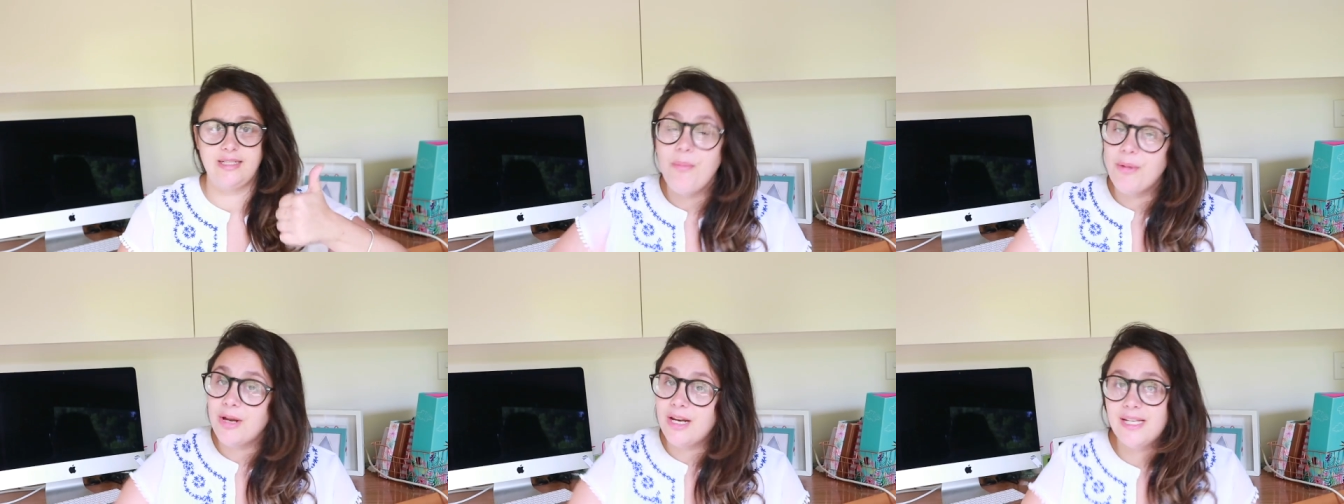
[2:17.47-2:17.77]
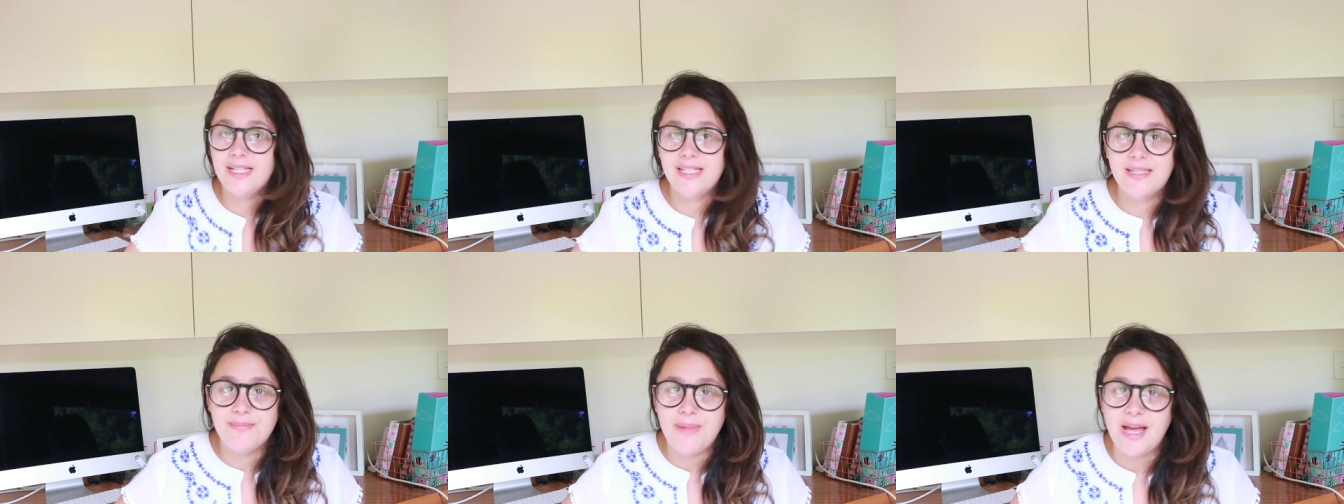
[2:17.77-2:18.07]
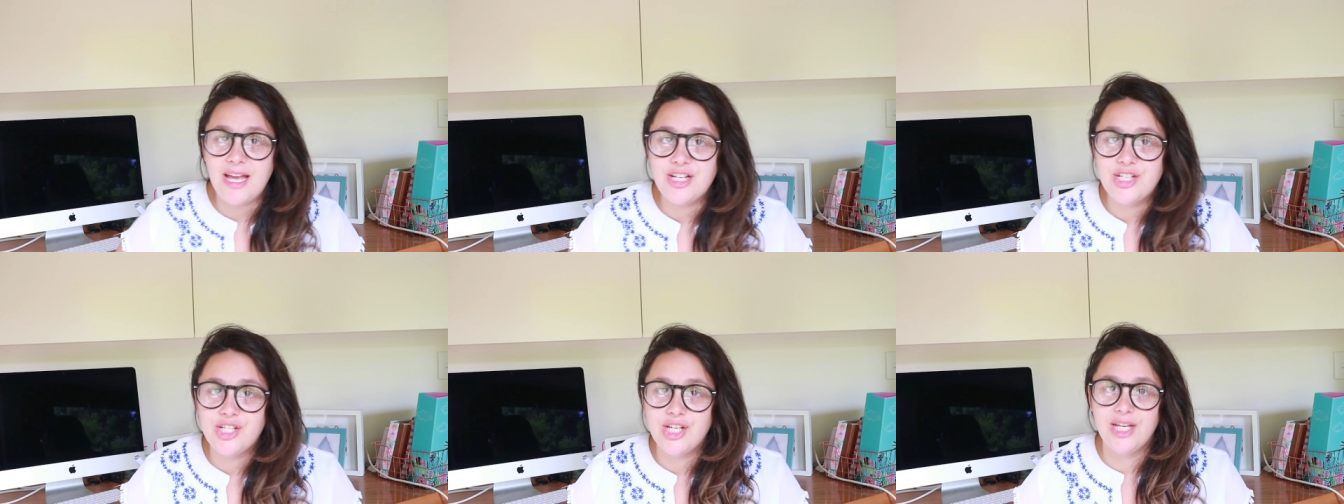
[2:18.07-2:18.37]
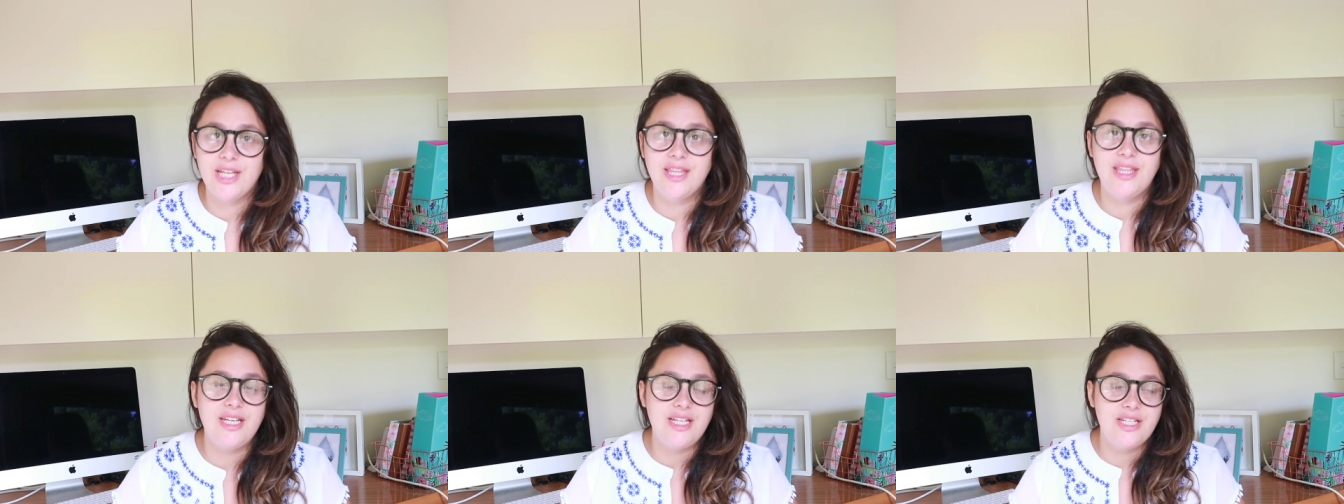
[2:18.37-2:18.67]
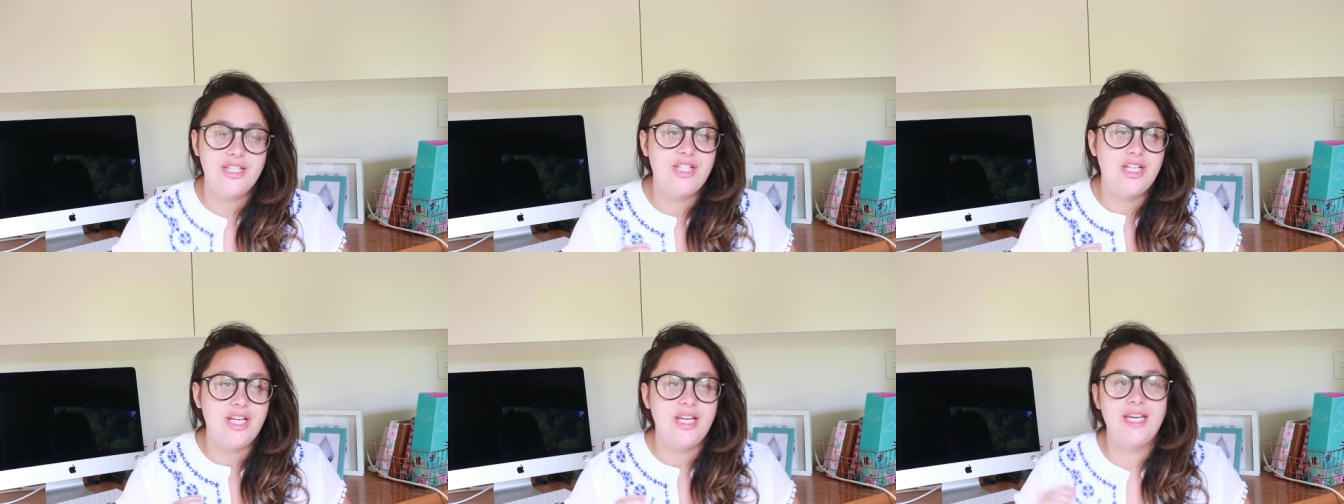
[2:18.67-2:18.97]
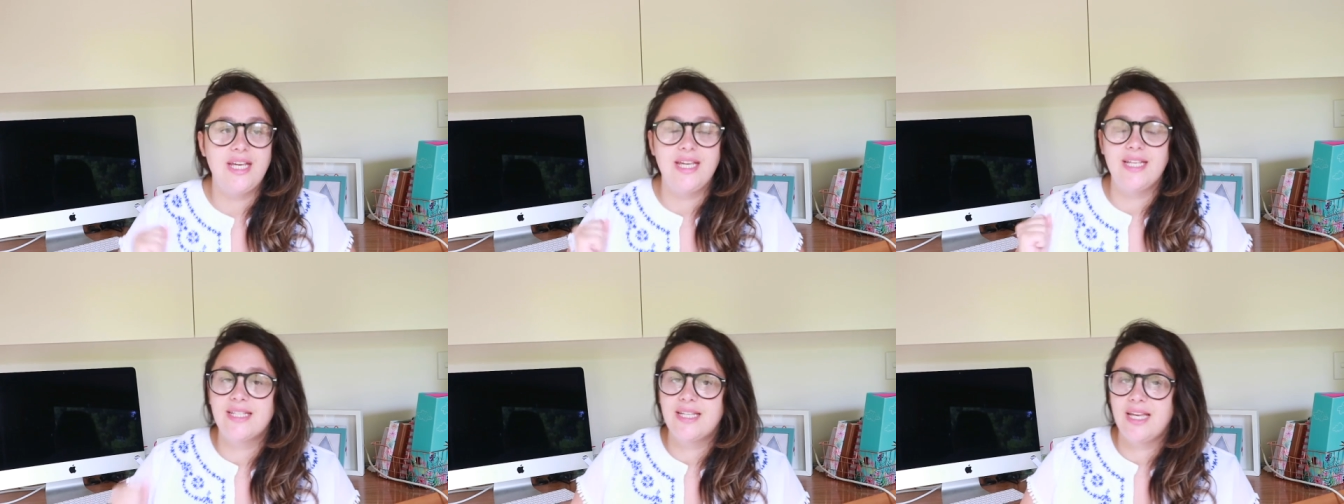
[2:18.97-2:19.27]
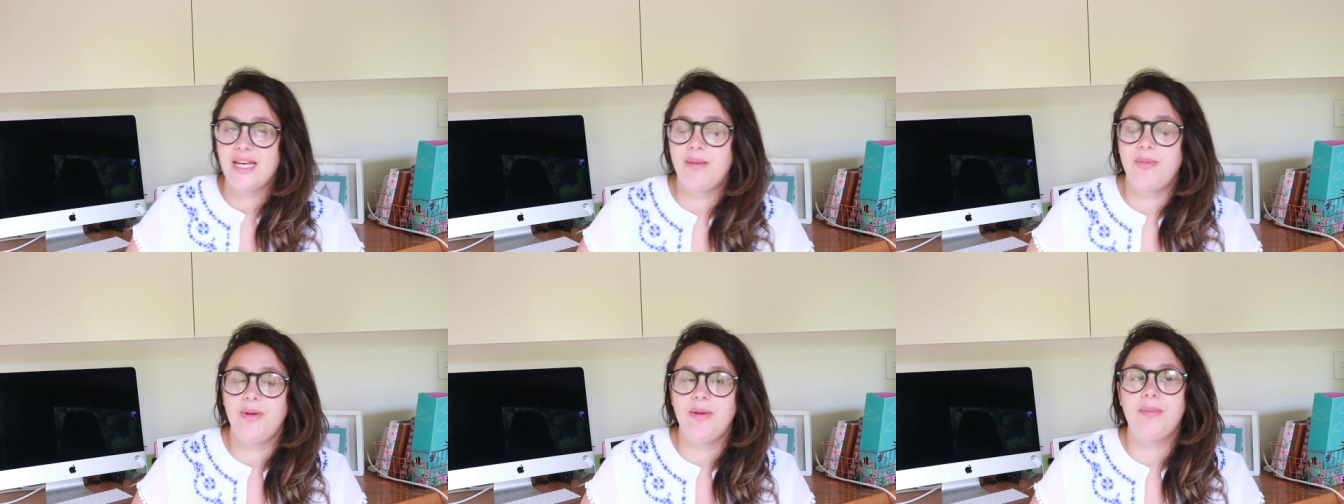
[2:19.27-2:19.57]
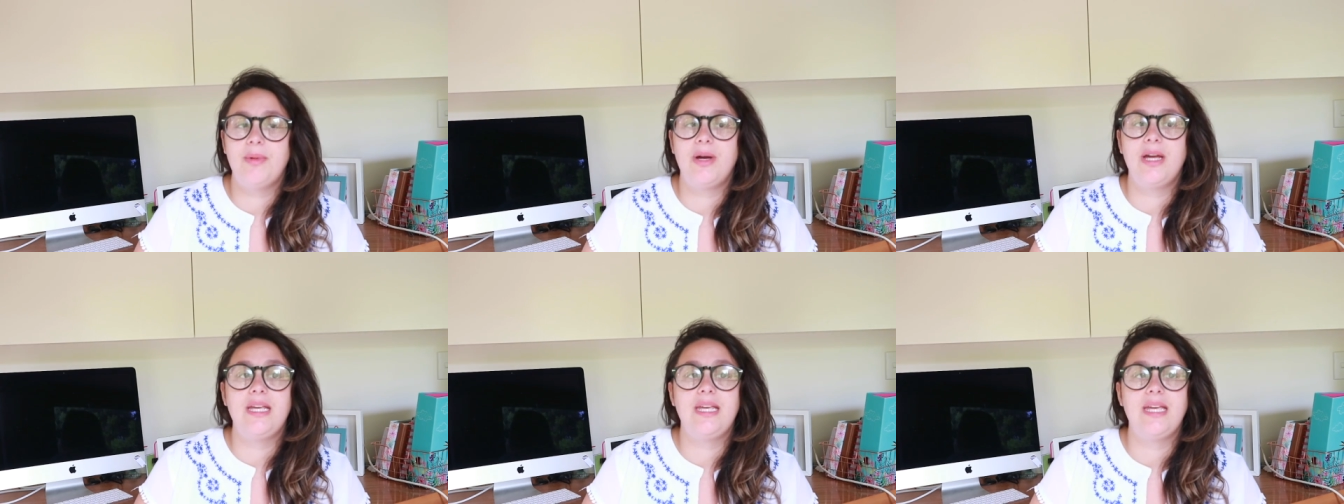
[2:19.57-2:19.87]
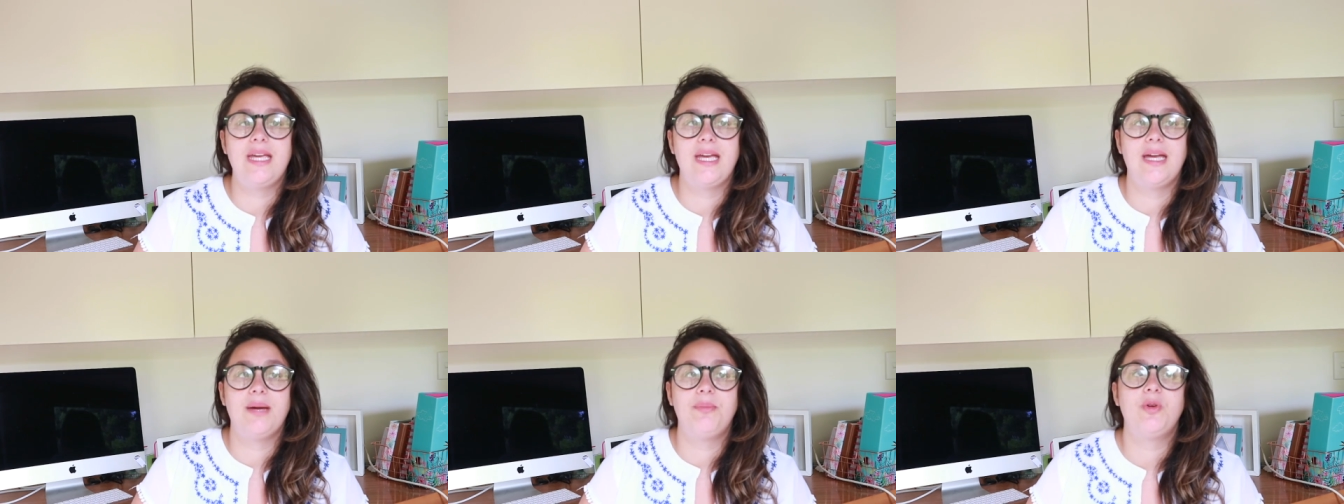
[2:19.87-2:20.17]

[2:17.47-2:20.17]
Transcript: I'm gonna smash it. This year is gonna be my year.